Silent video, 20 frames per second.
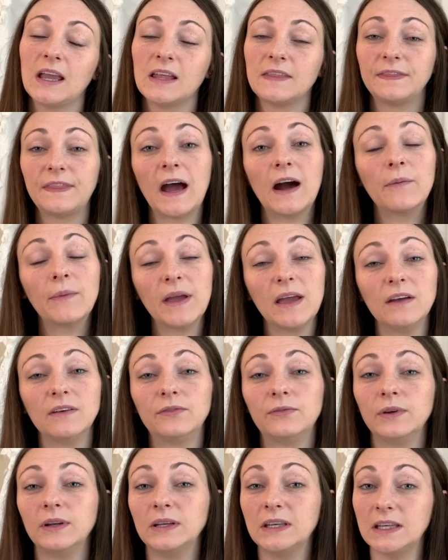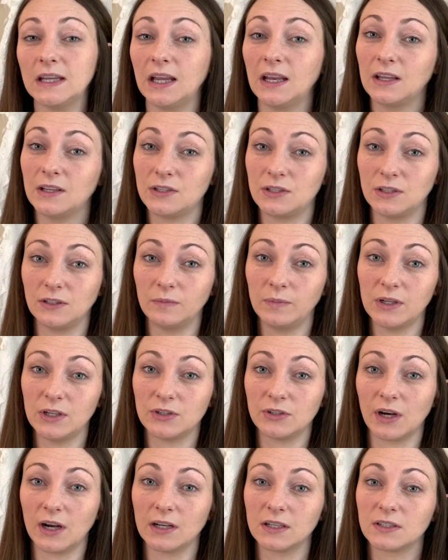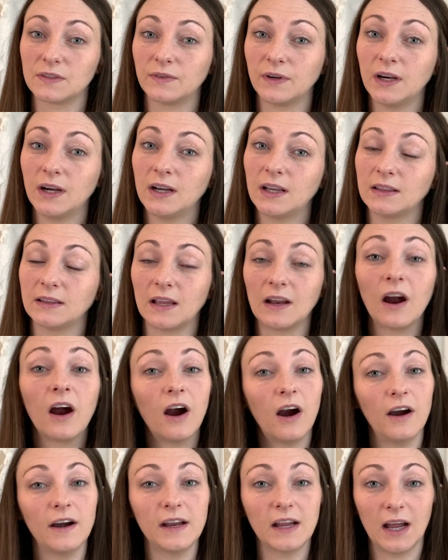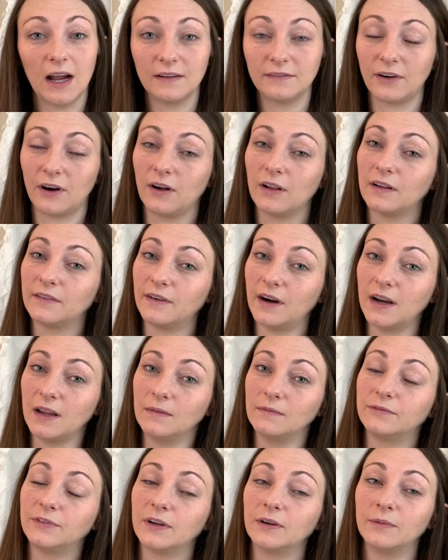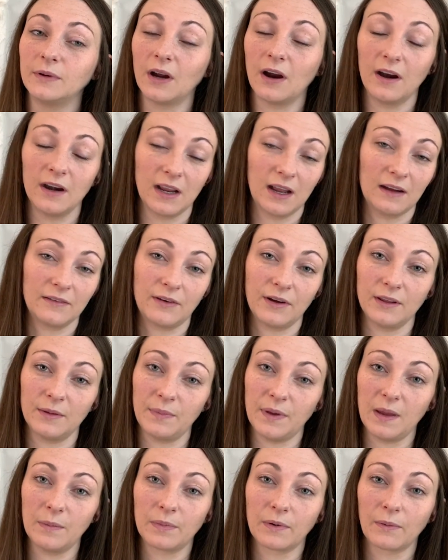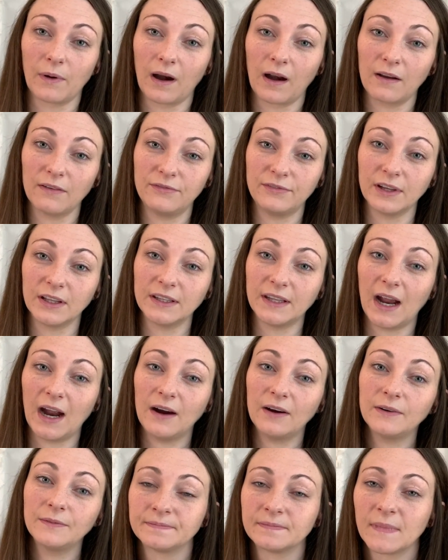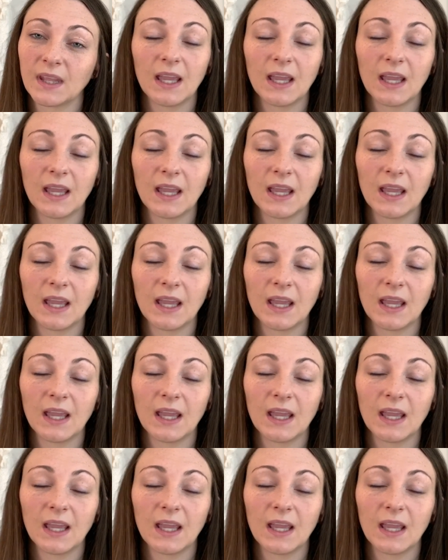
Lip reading: That way, if we needed to be transferred, they already have all of our info. We already have all the paperwork filled out.